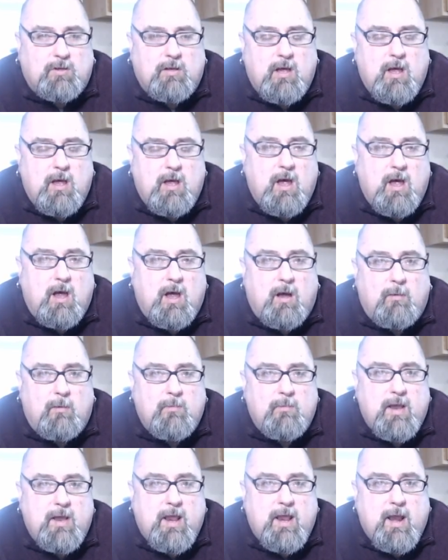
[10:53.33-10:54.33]
And
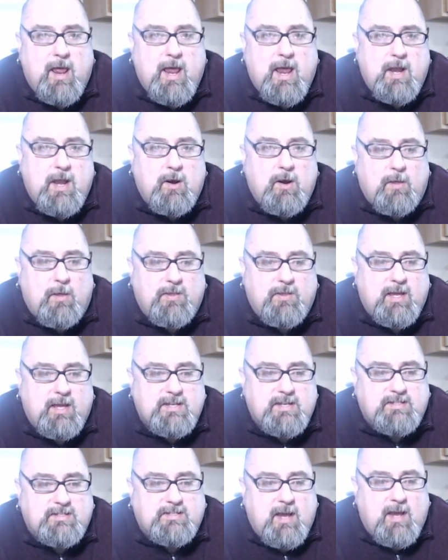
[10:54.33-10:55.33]
I don't think
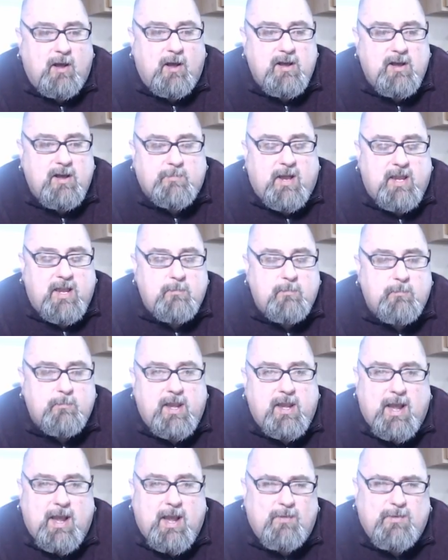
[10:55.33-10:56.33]
I'd scare anybody, but
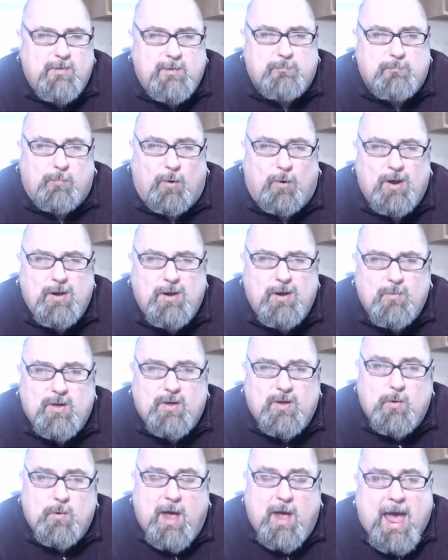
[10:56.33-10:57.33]
and I don't think Brooke,
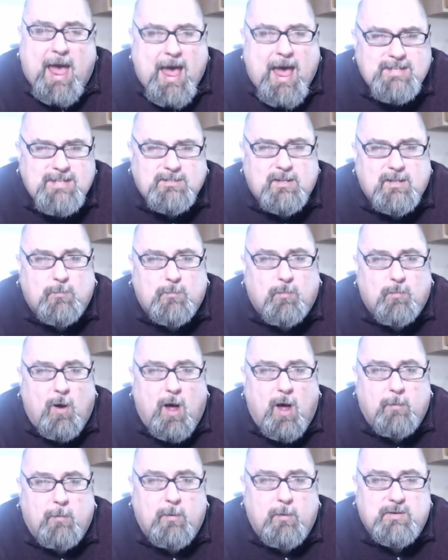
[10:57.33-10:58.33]
who asked the
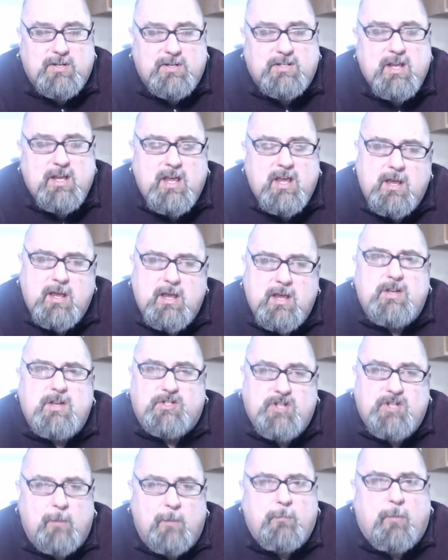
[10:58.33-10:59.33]
problem, did
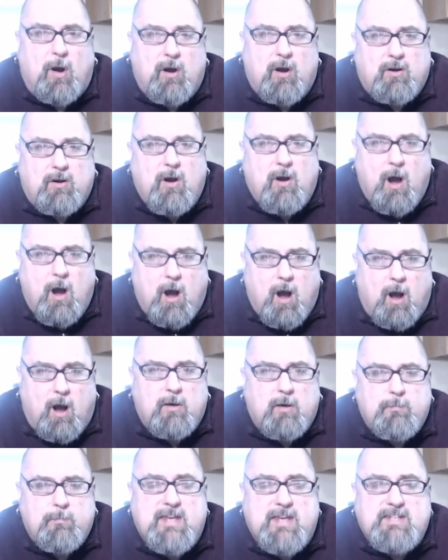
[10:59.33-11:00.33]
jump our
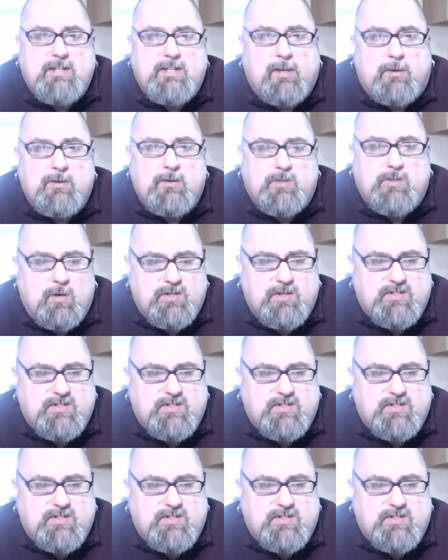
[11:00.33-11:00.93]
car. Basically, it was a real